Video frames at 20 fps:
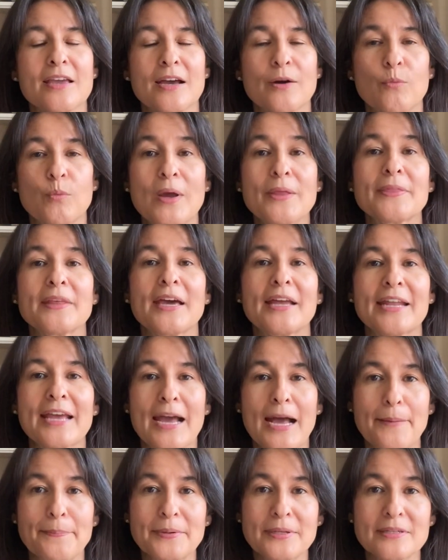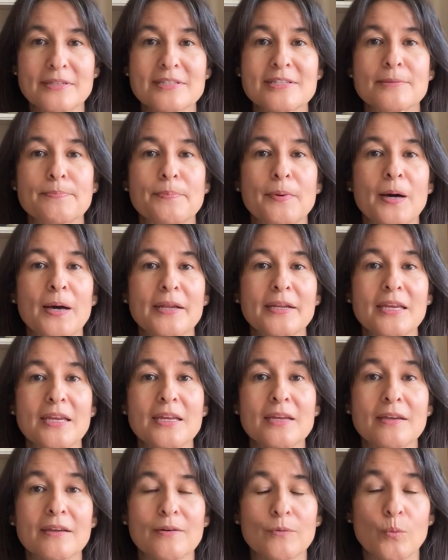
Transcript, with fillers: when that happens, the body,